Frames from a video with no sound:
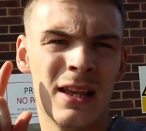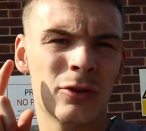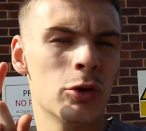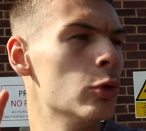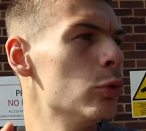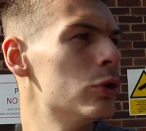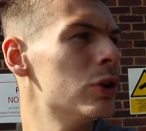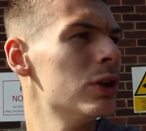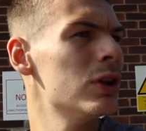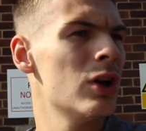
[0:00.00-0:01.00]
It's called
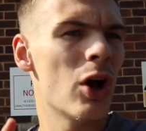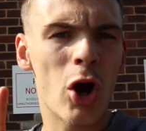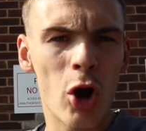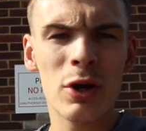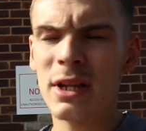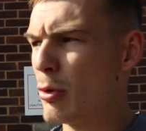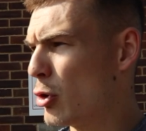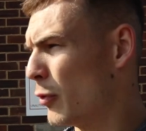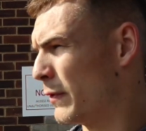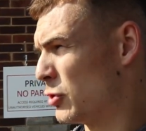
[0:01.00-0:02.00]
Hideout
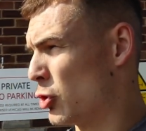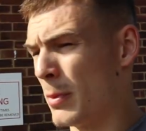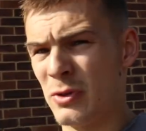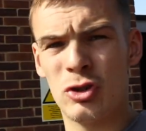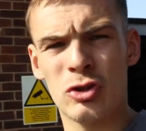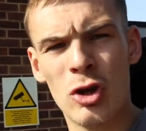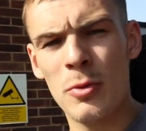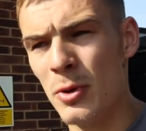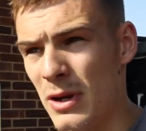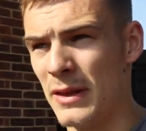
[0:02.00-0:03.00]
Coffee Shop. It's just
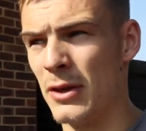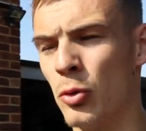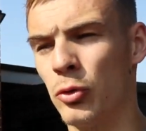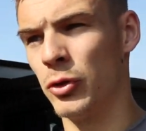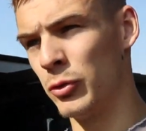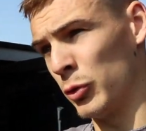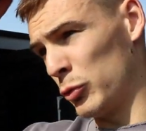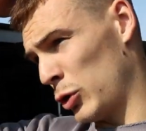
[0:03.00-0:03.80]
open and they also do